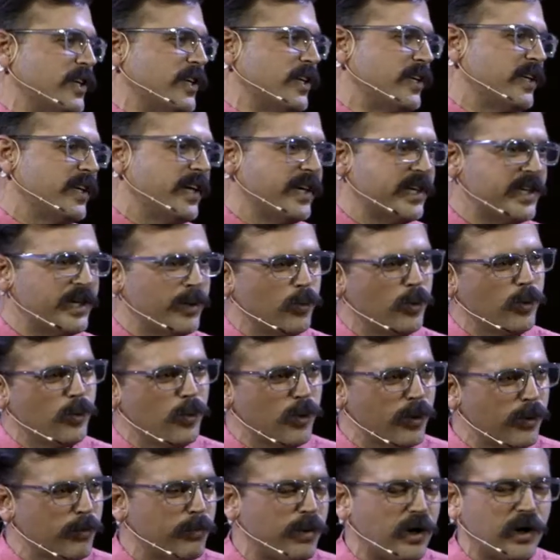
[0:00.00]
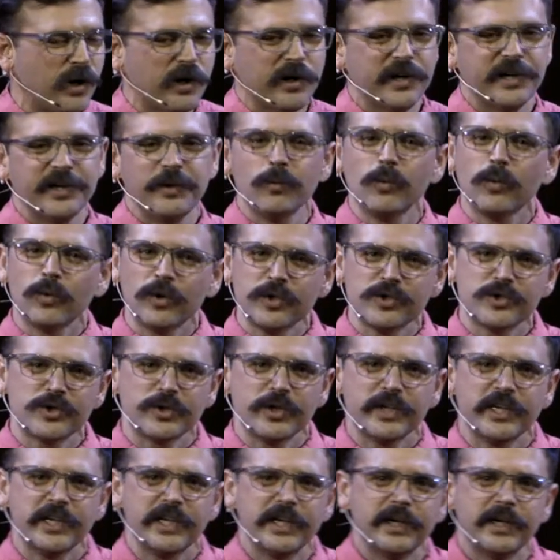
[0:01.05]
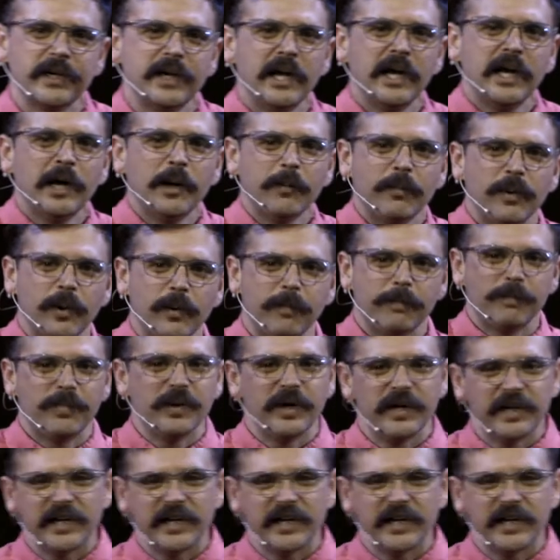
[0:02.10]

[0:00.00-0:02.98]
Like we weren't partying, we weren't drinking, but, but